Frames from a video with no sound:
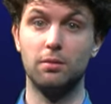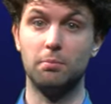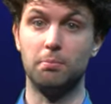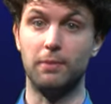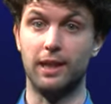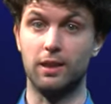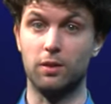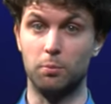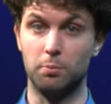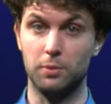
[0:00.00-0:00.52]

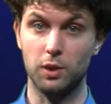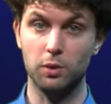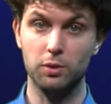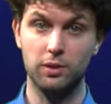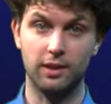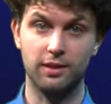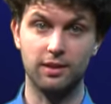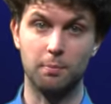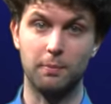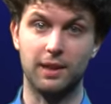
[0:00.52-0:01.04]
by
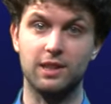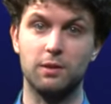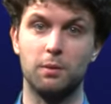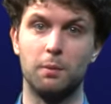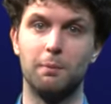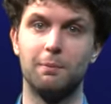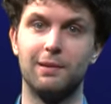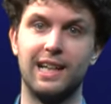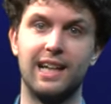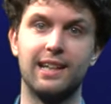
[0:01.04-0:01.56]
computing the
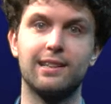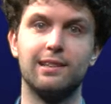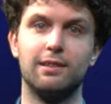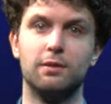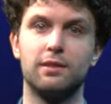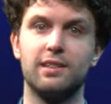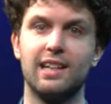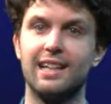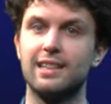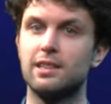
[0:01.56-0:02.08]
maximum
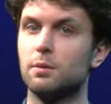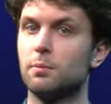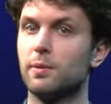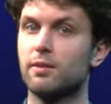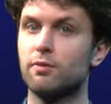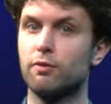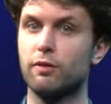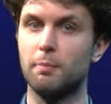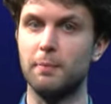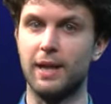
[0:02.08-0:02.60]
likelihood
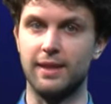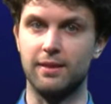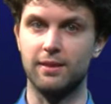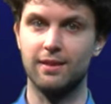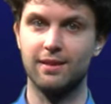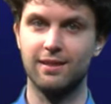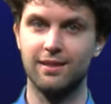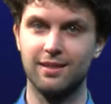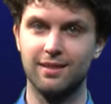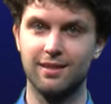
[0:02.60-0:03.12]
estimate for men.
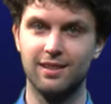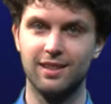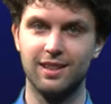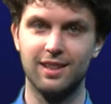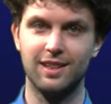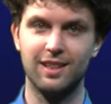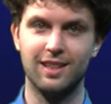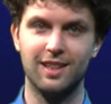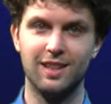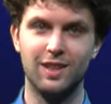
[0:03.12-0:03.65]

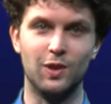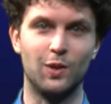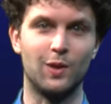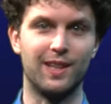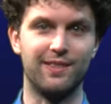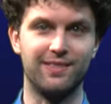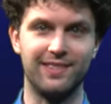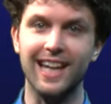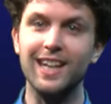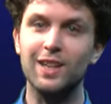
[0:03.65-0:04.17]
You
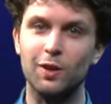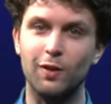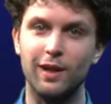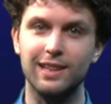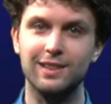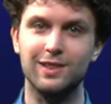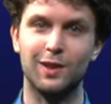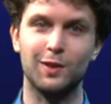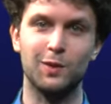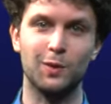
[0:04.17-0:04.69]
can take your
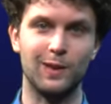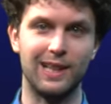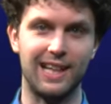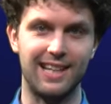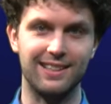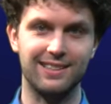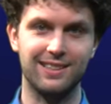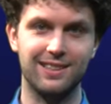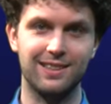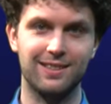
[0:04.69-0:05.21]
answer to
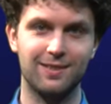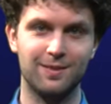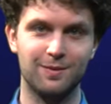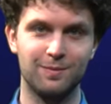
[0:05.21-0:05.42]
class.